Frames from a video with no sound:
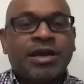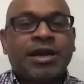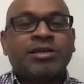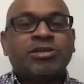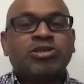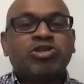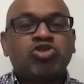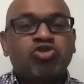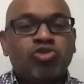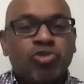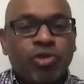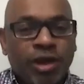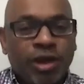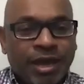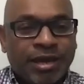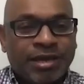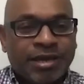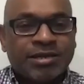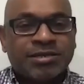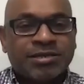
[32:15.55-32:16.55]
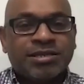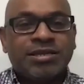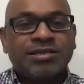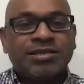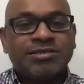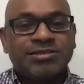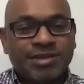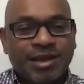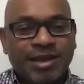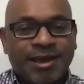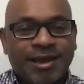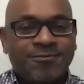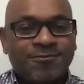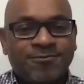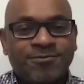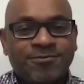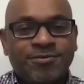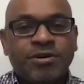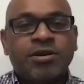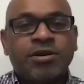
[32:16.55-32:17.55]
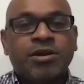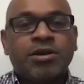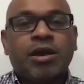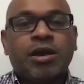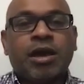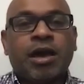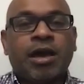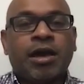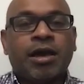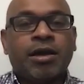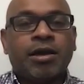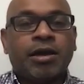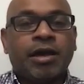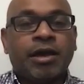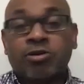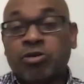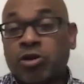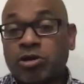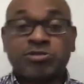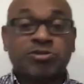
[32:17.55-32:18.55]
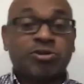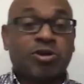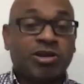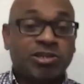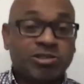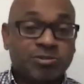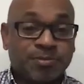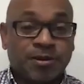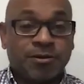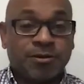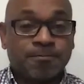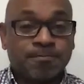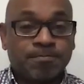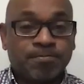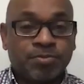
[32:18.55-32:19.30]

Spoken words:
and trained staff across the hospital,